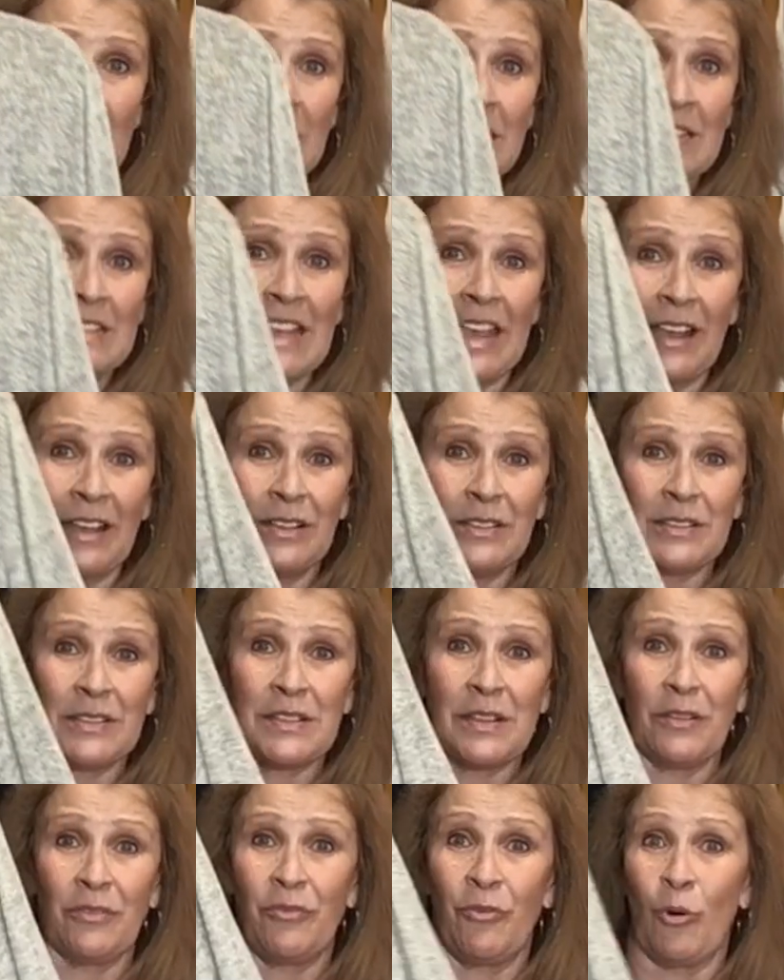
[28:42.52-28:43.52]

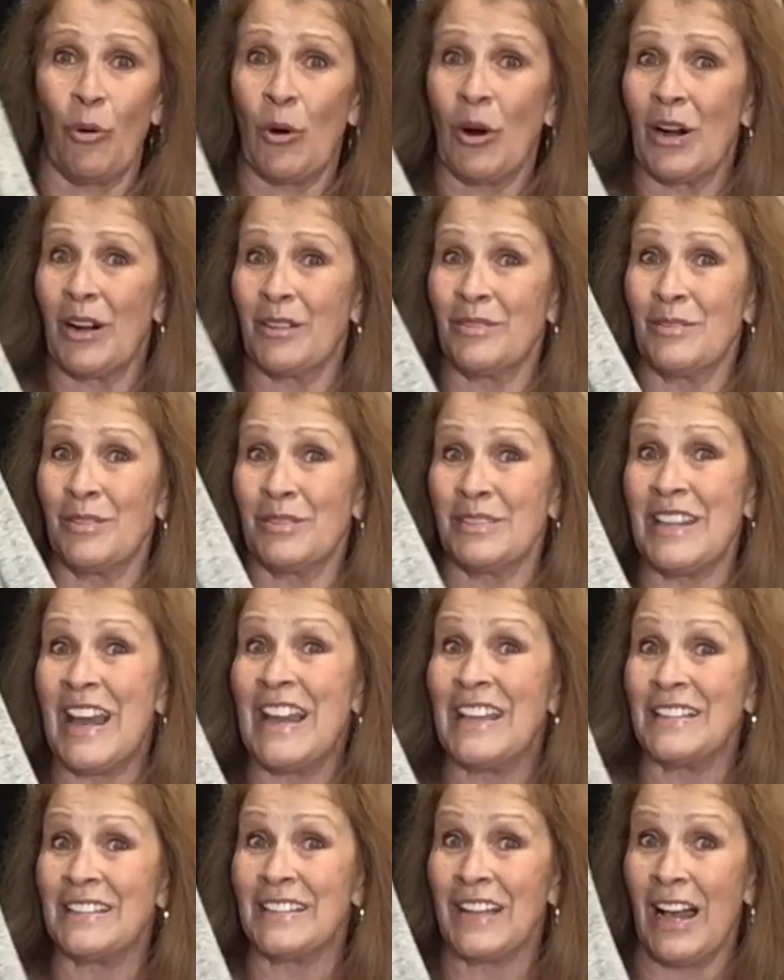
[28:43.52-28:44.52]
sales for
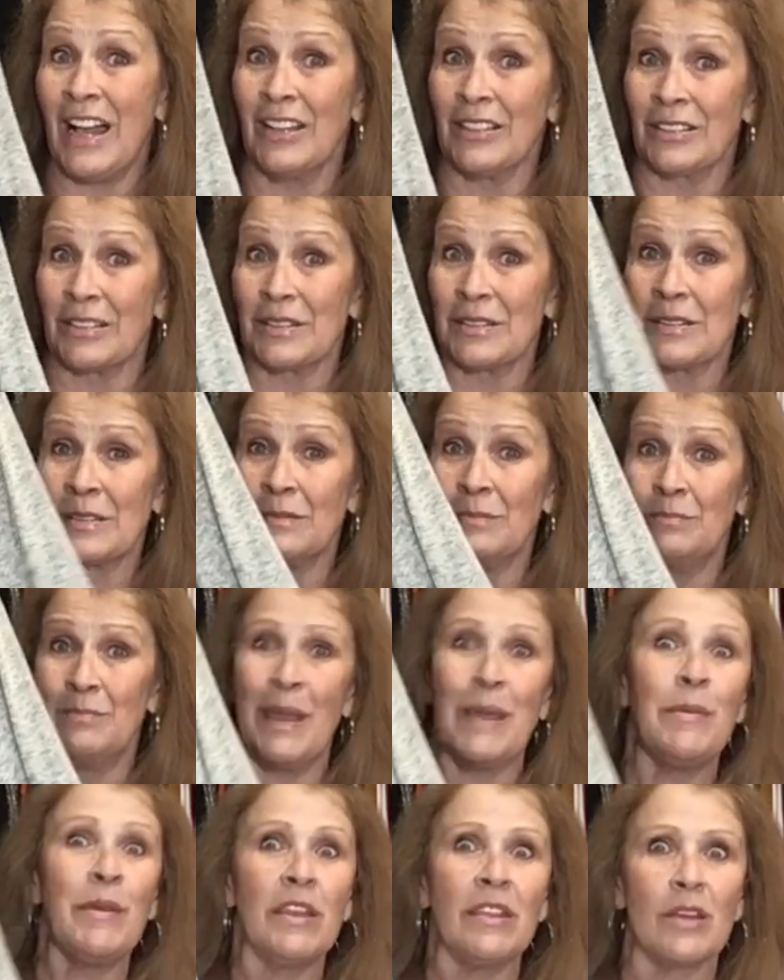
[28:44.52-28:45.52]
$10.
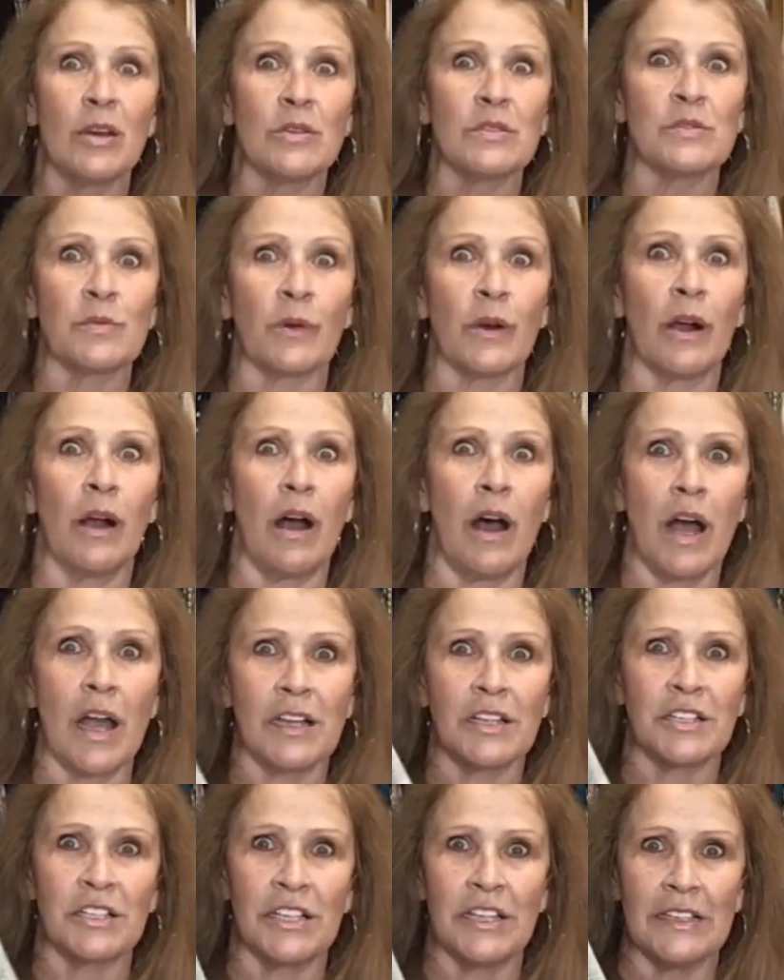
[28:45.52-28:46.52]
Maybe those were
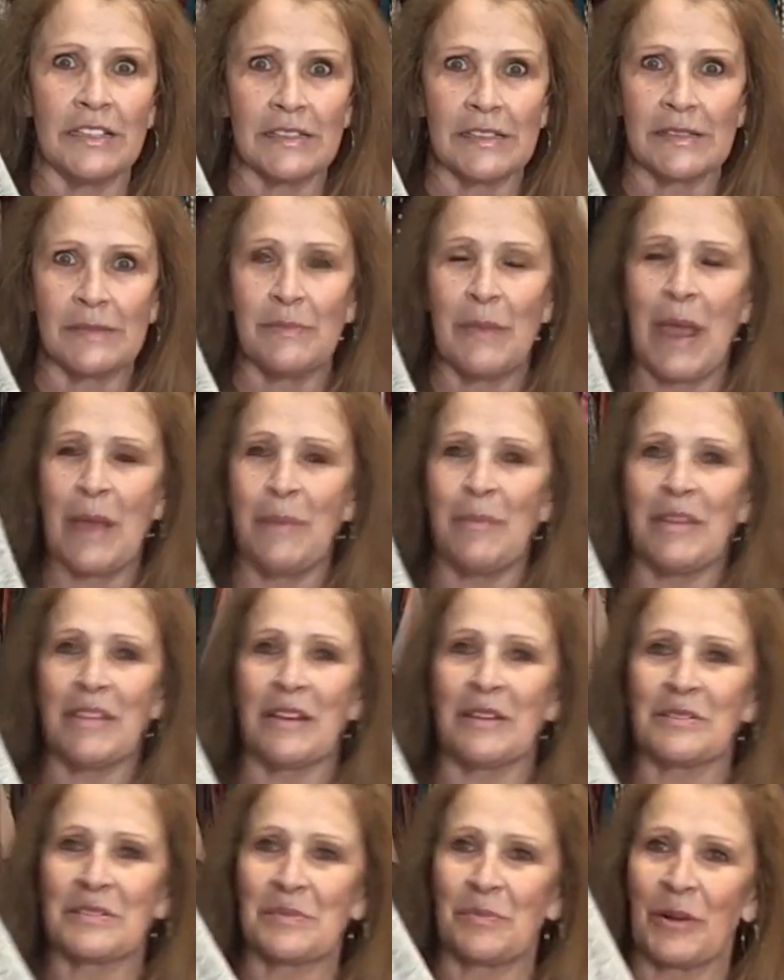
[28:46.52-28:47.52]
auctions. Maybe
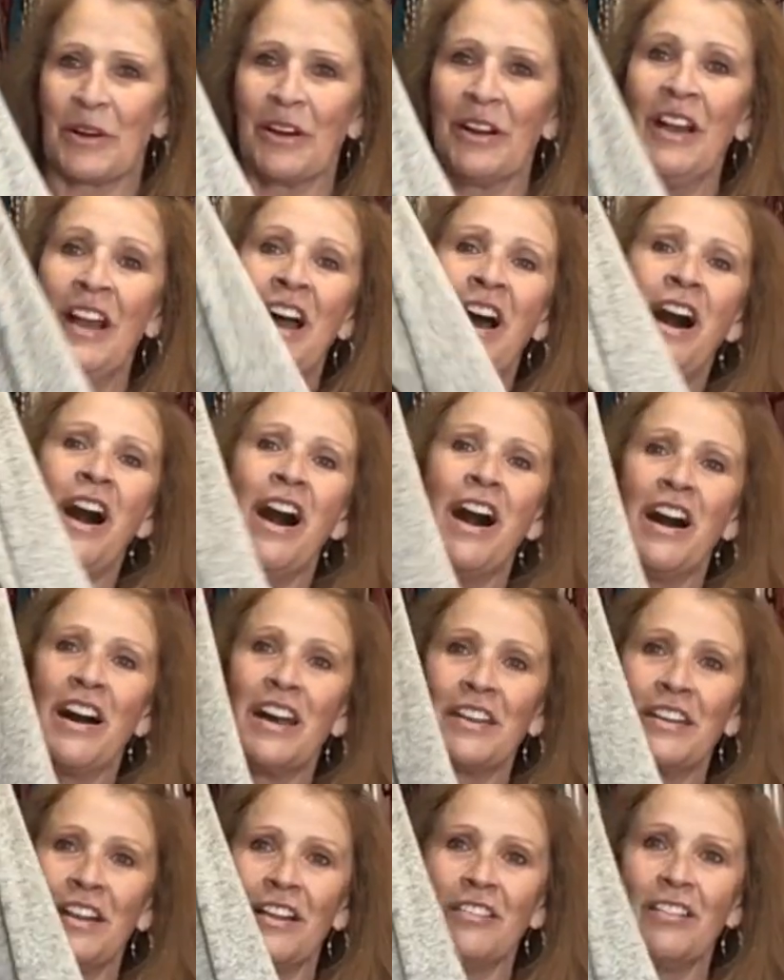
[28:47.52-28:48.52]
those were
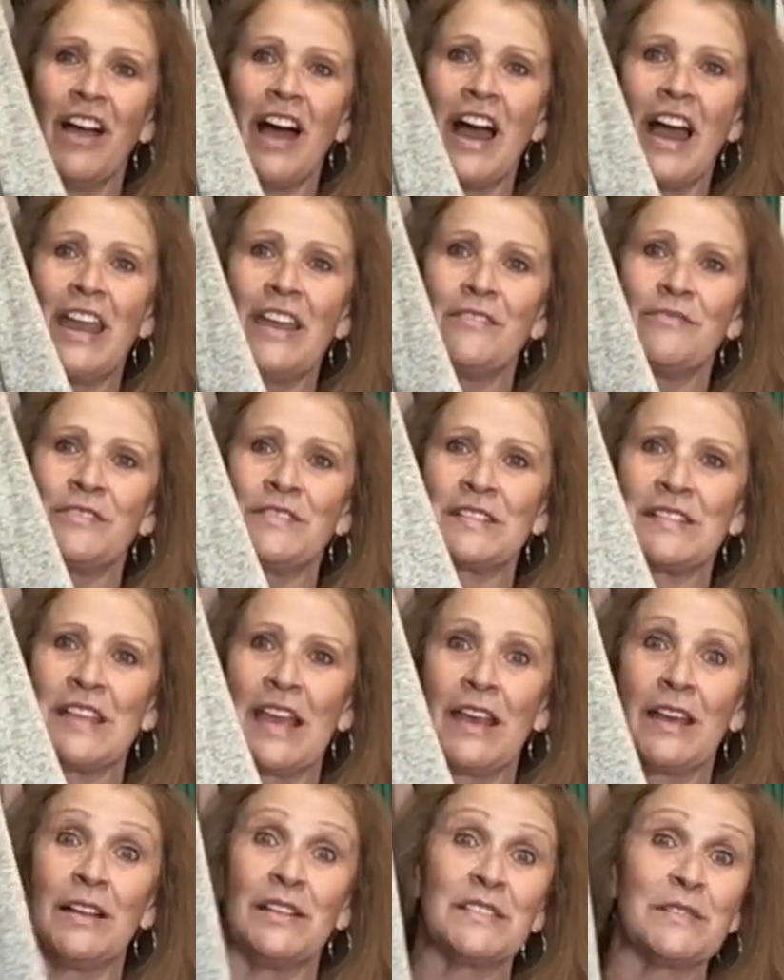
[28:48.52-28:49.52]
on um, live
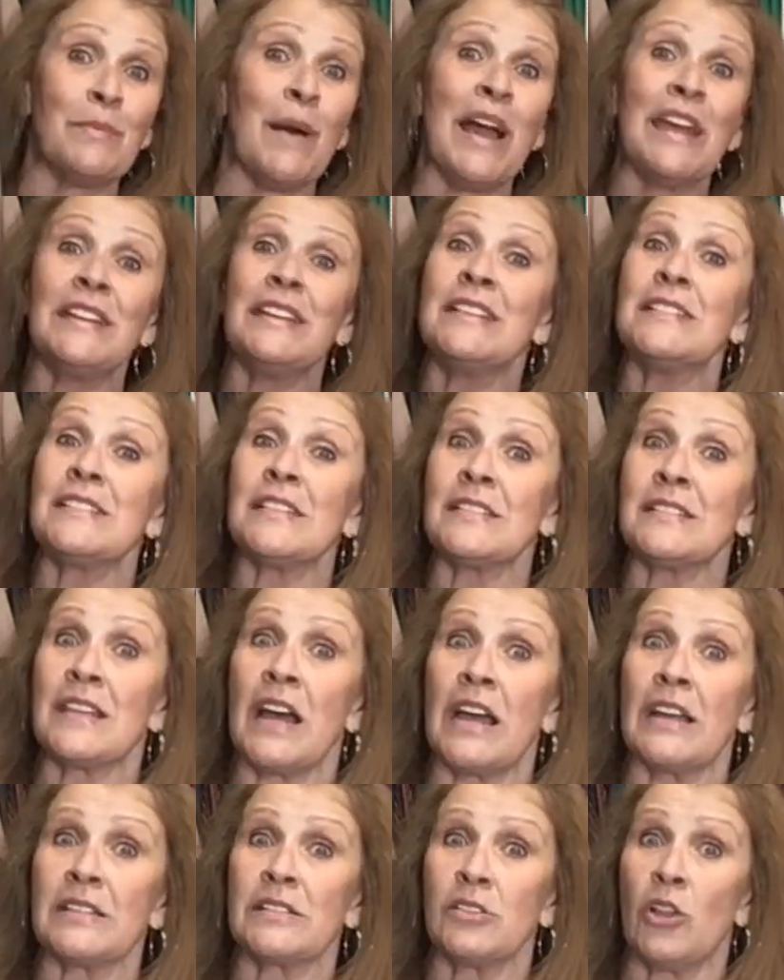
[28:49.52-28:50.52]
sales. Mine is a
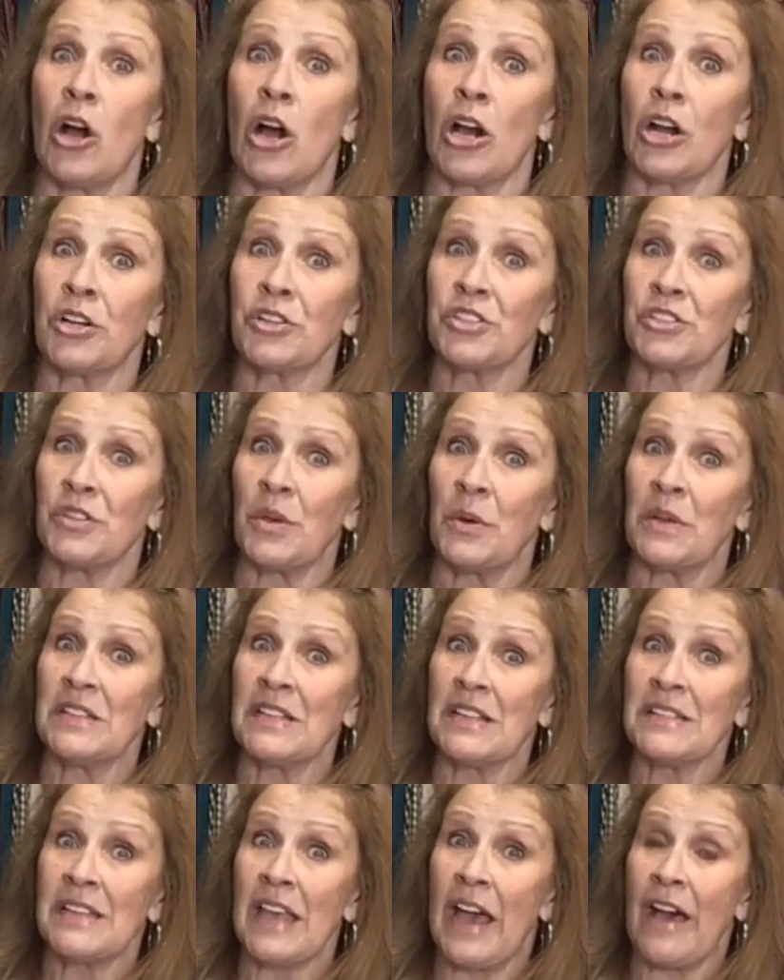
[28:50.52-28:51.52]
size large, so it
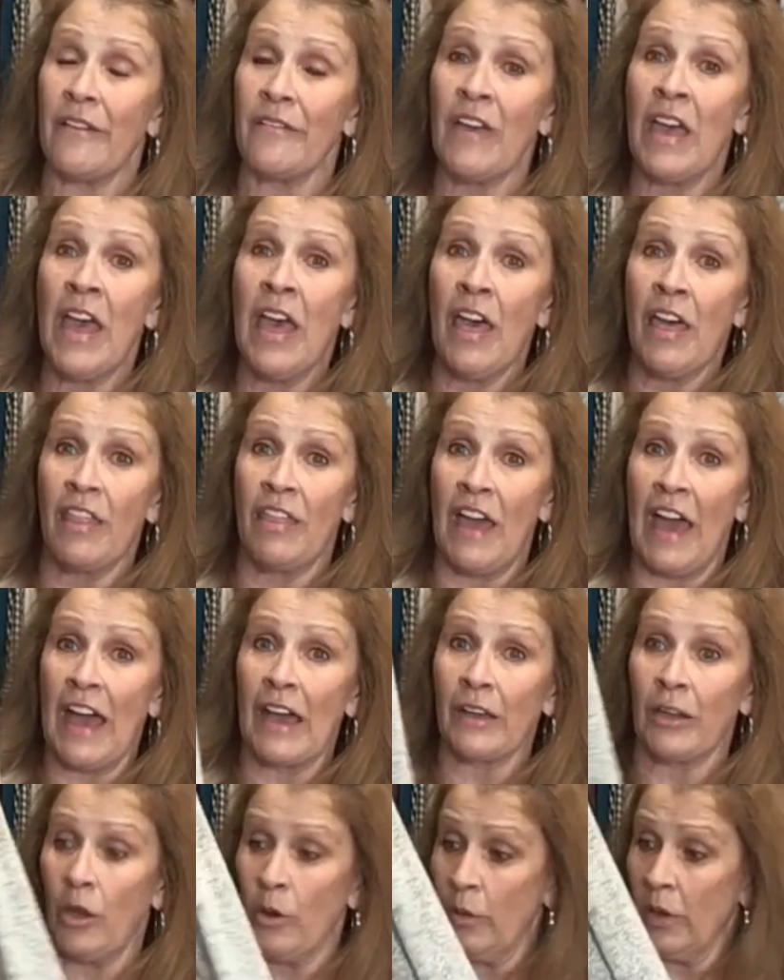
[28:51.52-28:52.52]
does have
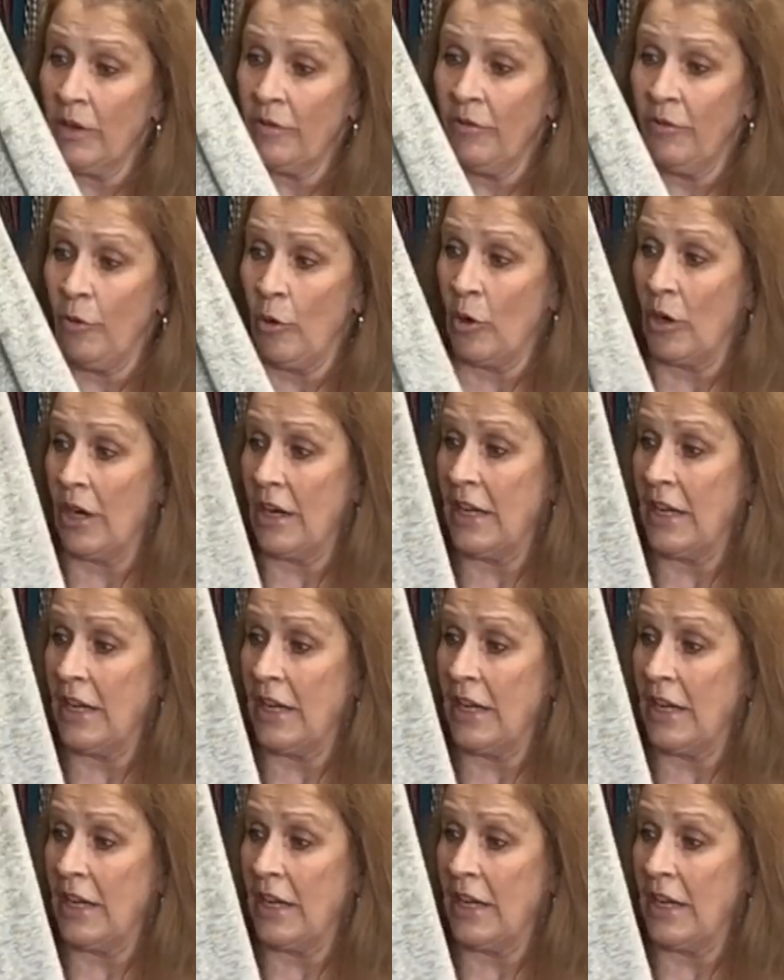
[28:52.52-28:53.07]
that going for